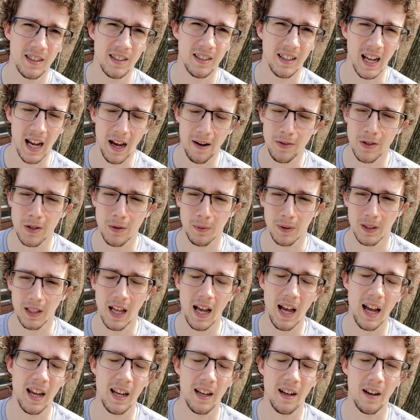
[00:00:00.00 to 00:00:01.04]
They have to
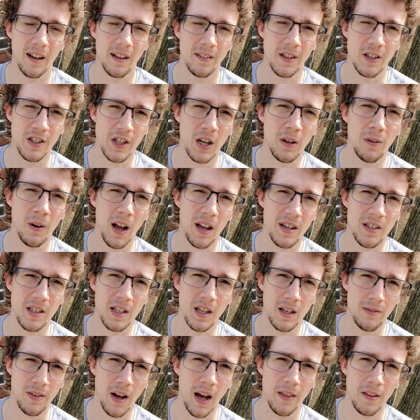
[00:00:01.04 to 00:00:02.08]
rely on the
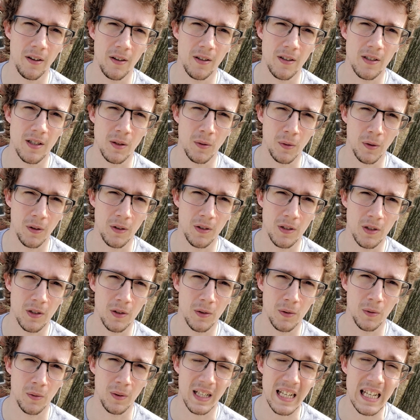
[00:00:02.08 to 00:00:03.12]
generosity of others in order
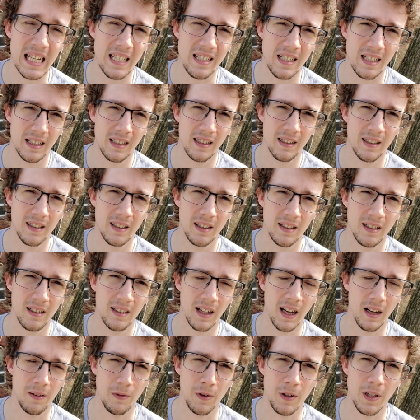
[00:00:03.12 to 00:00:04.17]
to eat
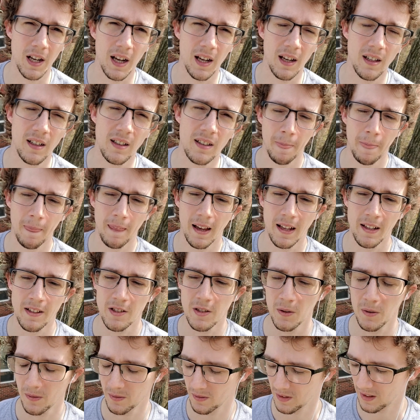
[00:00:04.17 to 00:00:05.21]
every day. And
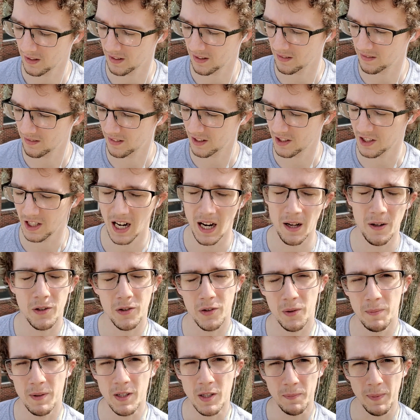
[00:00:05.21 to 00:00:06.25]
so the challenge
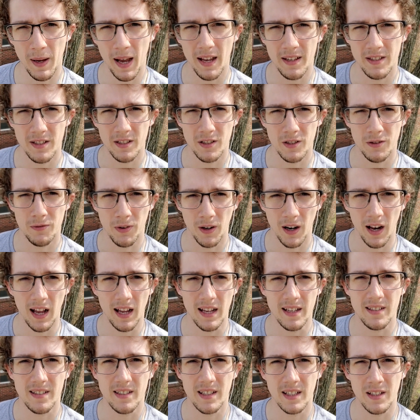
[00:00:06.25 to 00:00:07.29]
from this passage for
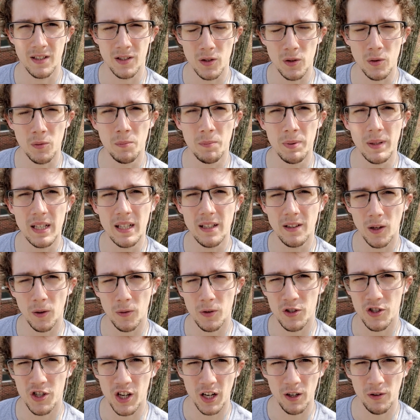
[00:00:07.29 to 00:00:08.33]
us is to be
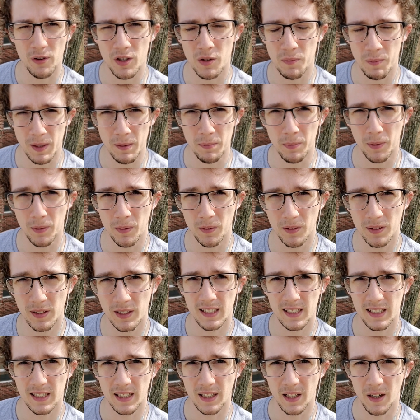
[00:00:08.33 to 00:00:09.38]
those generous people.
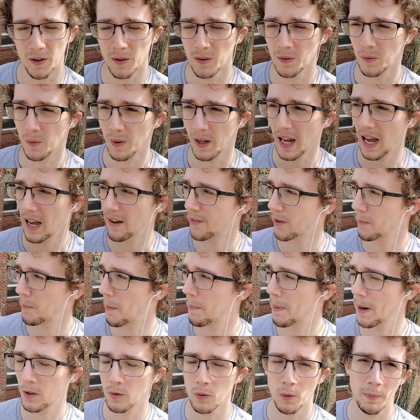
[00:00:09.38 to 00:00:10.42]
You know, we have a
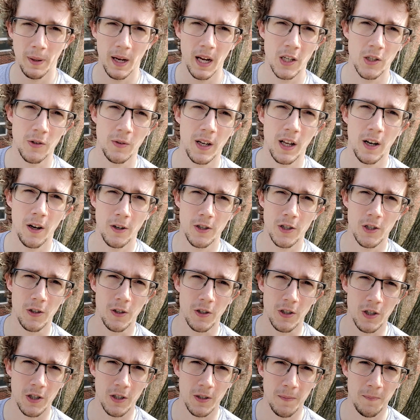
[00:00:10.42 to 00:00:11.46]
perpetual pantry at our
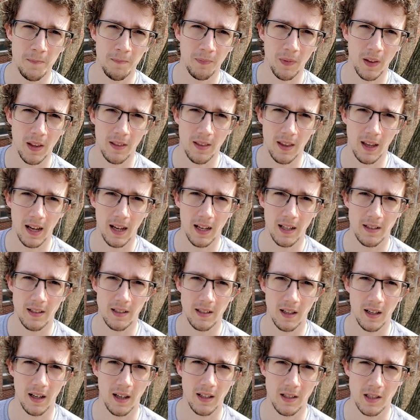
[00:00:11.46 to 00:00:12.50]
church that
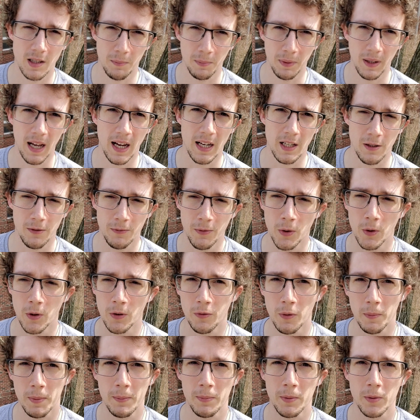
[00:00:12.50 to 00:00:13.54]
supplies food
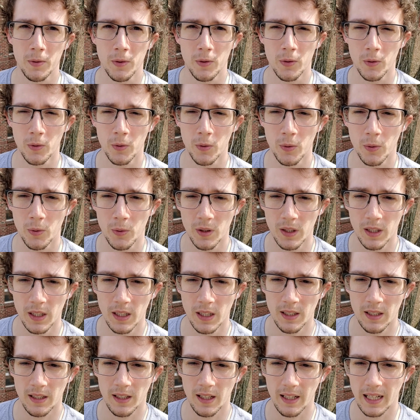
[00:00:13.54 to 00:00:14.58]
for people who
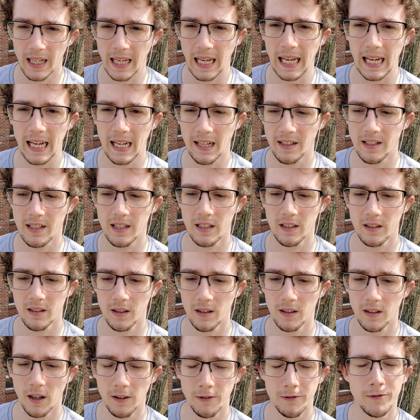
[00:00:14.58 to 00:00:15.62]
can't
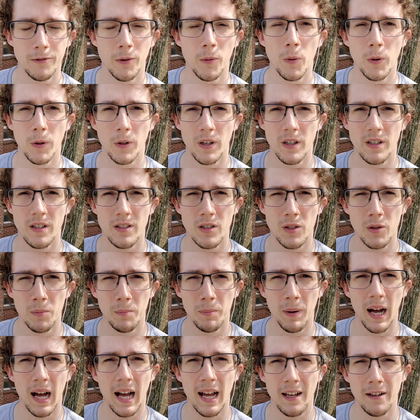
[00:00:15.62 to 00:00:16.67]
afford to
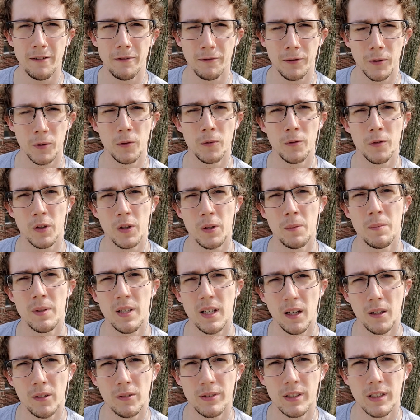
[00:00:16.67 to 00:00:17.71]
buy food for
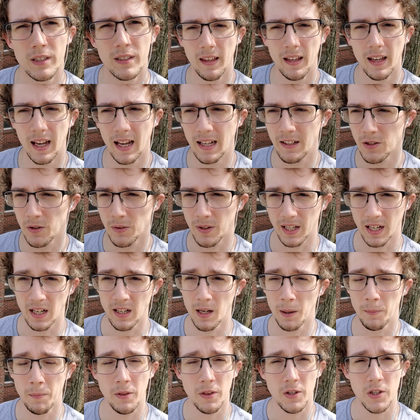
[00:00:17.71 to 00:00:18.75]
themselves. And so they can
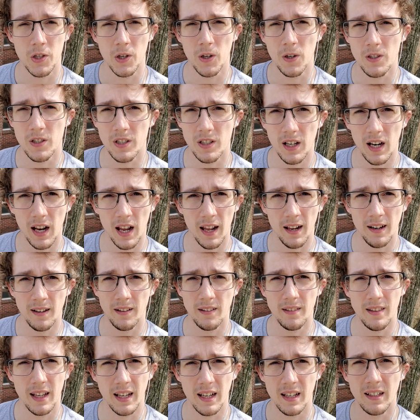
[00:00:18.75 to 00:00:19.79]
come to the church
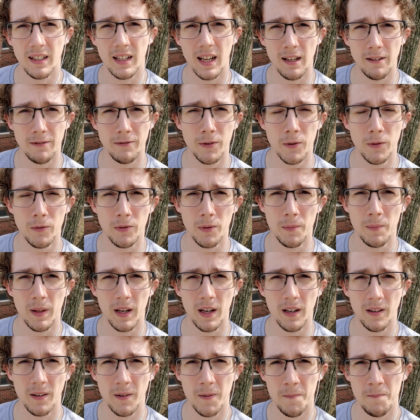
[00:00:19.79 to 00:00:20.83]
and they can get food from
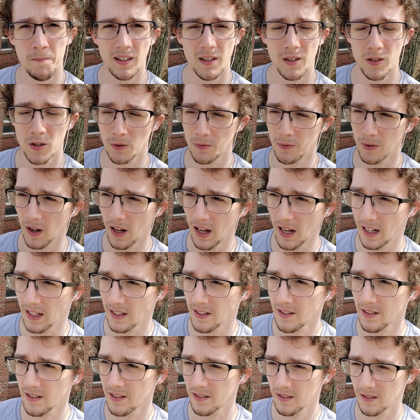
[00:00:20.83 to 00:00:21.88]
there. So for
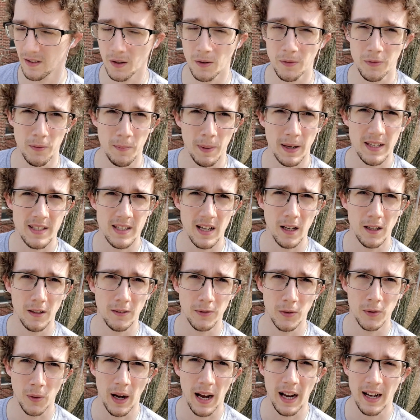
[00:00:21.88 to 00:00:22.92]
us, you know, for myself,
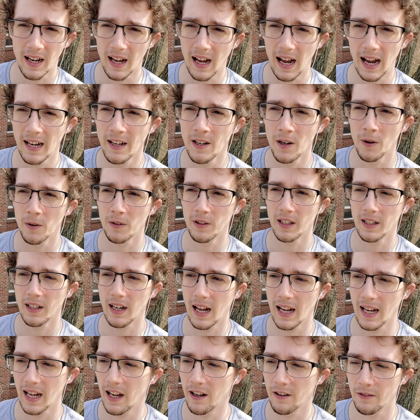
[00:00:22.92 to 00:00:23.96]
who I know that
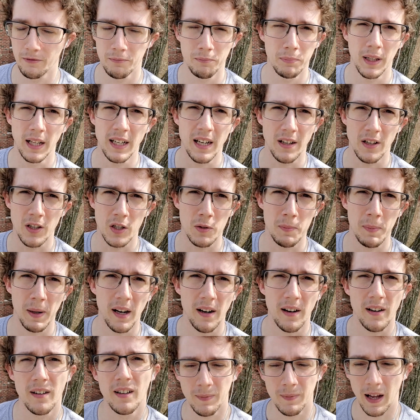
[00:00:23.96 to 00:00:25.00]
I have plenty to
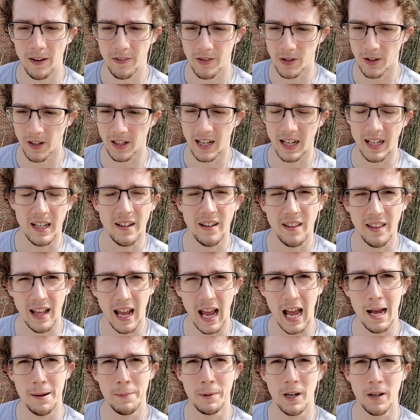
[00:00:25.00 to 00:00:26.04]
spare, I've started getting into the
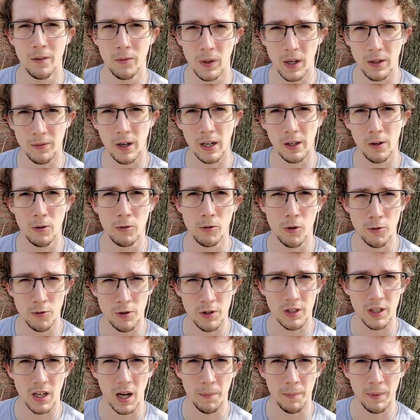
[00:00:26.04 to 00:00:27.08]
habit of whenever I go grocery
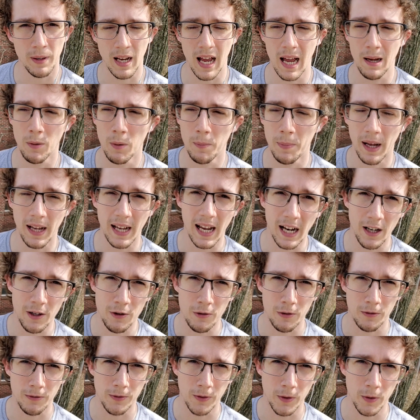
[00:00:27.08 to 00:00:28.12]
shopping, I will buy
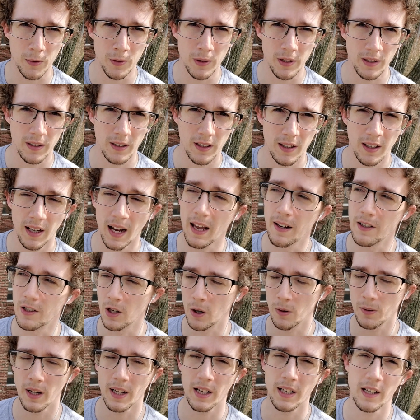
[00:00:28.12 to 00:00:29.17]
extra food and
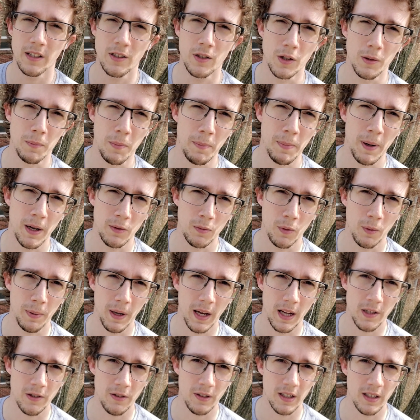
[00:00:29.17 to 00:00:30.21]
donate it to the perpetual
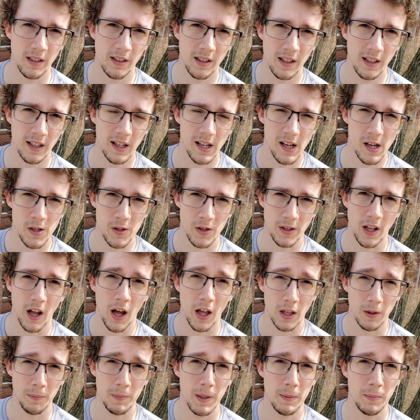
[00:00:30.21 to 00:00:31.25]
pantry so that
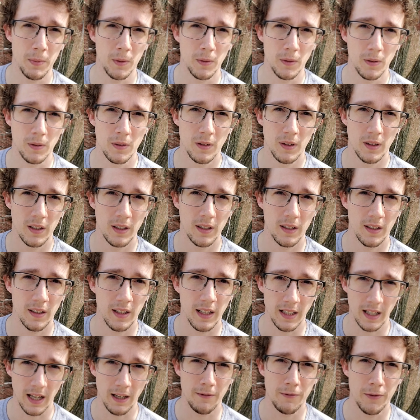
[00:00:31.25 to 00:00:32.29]
other people
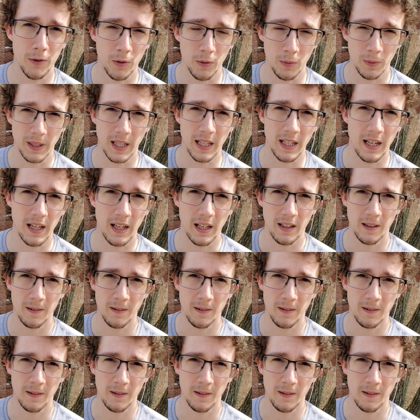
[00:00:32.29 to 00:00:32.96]
can get food when they need it.